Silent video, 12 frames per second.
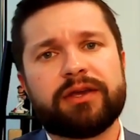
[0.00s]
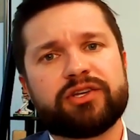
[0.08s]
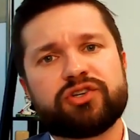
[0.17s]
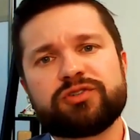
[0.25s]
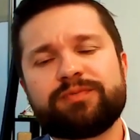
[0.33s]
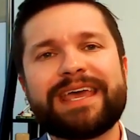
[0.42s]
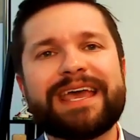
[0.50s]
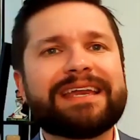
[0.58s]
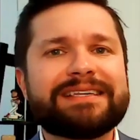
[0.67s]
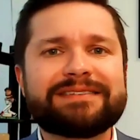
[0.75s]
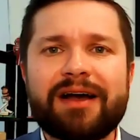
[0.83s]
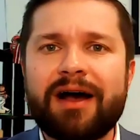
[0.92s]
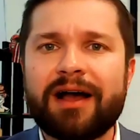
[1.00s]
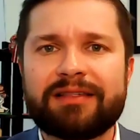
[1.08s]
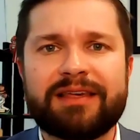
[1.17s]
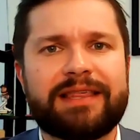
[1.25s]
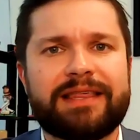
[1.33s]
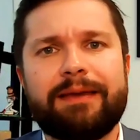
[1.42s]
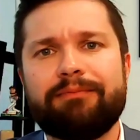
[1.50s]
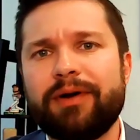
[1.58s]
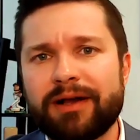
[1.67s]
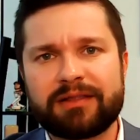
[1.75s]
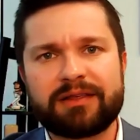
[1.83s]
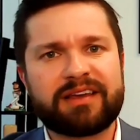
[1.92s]
You get your spaghetti sauce. That's $8
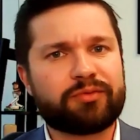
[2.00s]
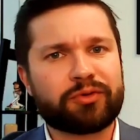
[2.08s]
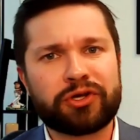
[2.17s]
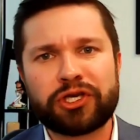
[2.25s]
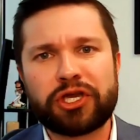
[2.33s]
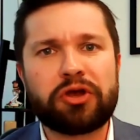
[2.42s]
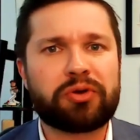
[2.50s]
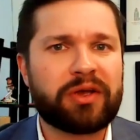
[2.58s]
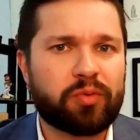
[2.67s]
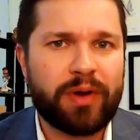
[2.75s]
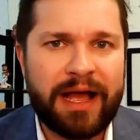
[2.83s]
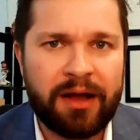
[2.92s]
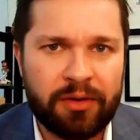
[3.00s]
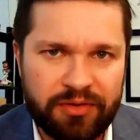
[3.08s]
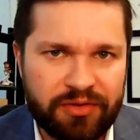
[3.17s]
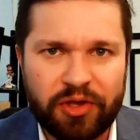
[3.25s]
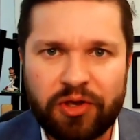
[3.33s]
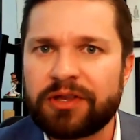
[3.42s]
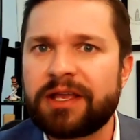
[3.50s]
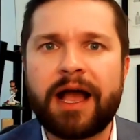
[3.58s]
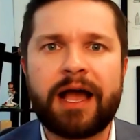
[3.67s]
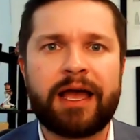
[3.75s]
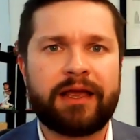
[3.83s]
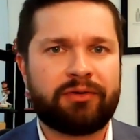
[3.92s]
because we're going to go get Rao's, the good
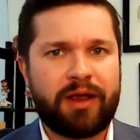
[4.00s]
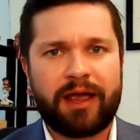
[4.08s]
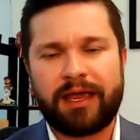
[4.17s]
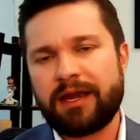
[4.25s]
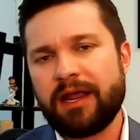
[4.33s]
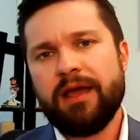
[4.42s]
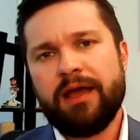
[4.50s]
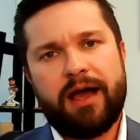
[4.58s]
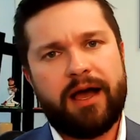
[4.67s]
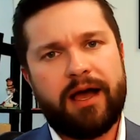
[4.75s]
kind, right?